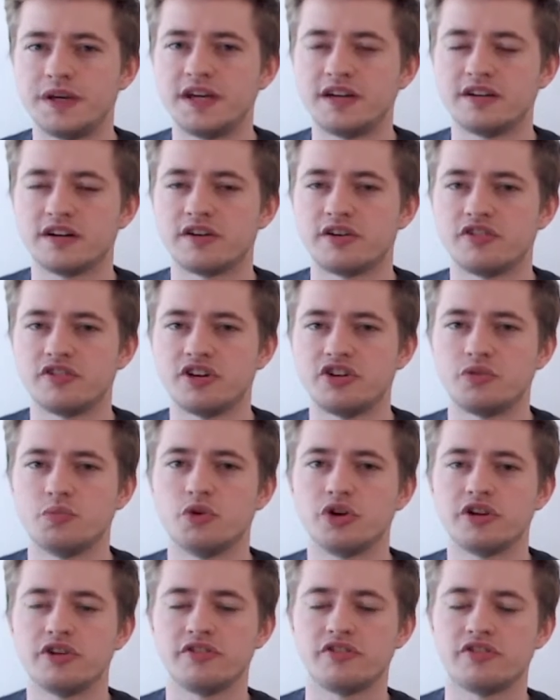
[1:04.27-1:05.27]
diarization? What
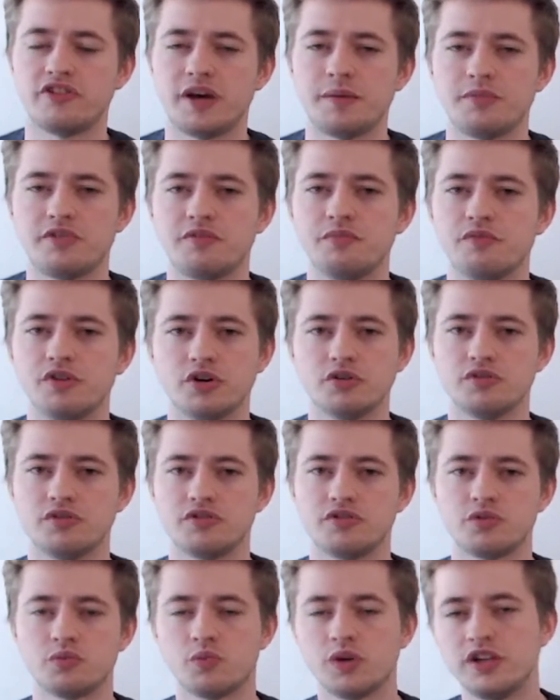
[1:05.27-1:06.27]
are the steps involved?
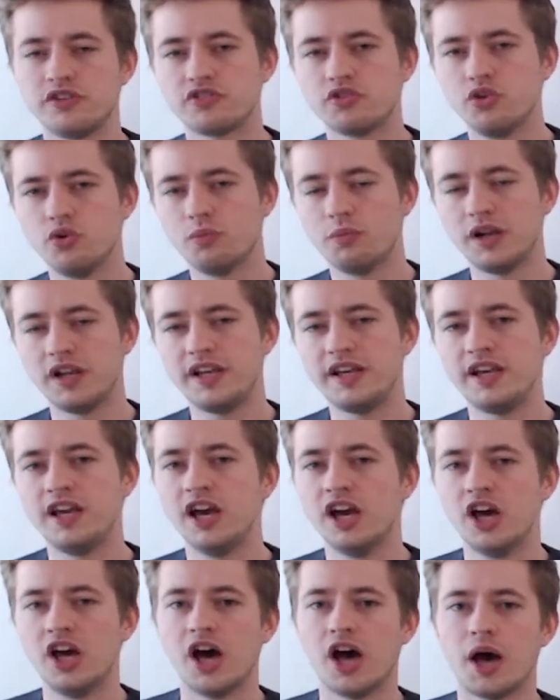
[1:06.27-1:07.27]
Well, it's normally
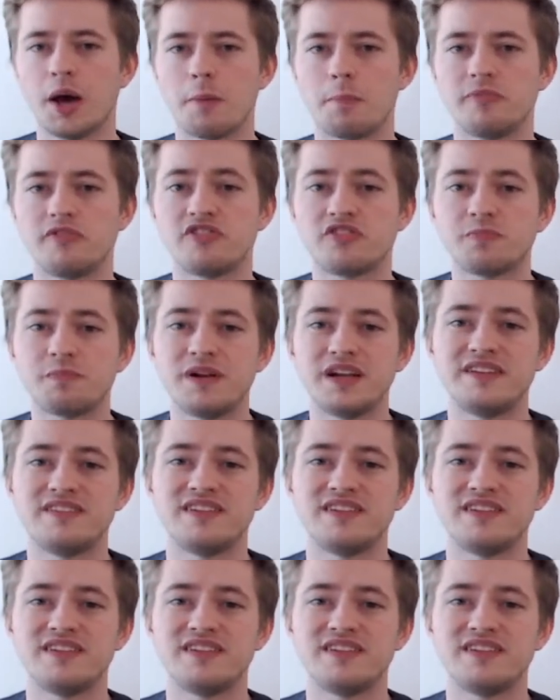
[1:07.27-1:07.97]
split